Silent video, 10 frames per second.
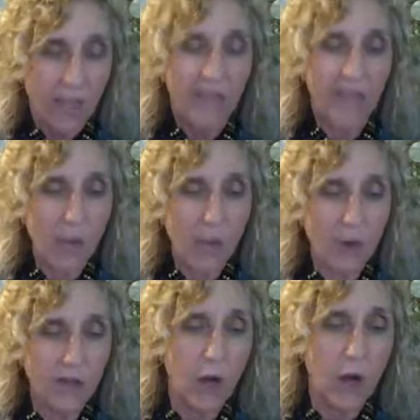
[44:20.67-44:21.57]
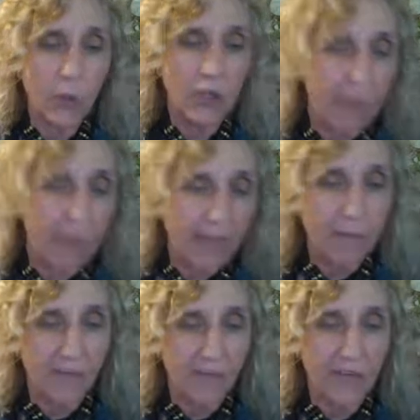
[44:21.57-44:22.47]
If I want to know, will you make
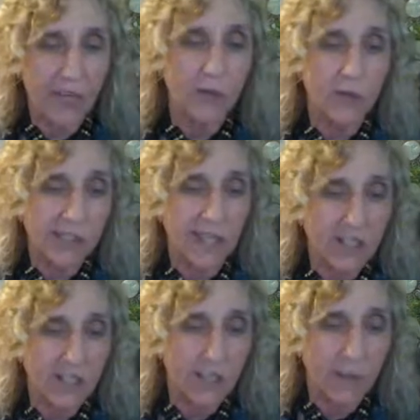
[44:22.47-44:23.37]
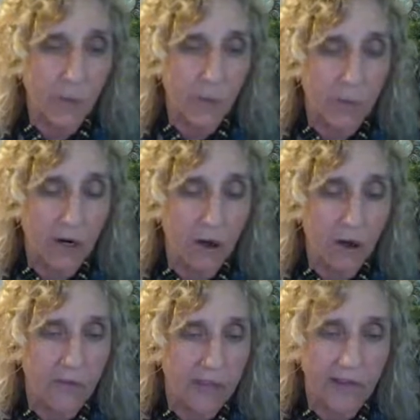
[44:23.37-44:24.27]
me a video and send it to me and we'll put it all
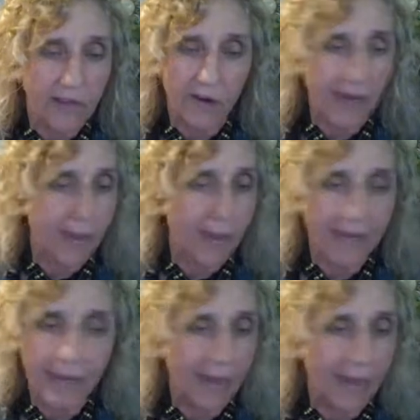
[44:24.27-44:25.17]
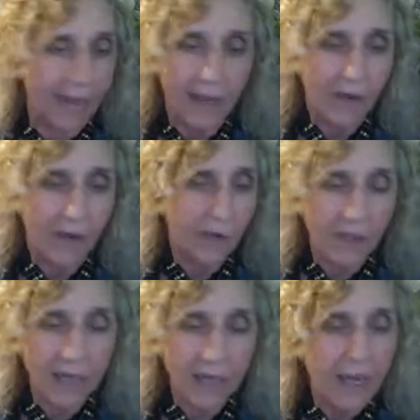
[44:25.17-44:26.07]
over the internet? I mean, come on,
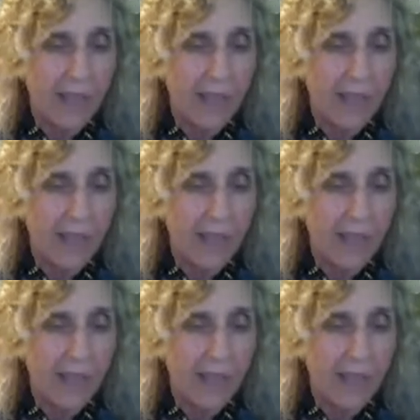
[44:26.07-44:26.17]
really?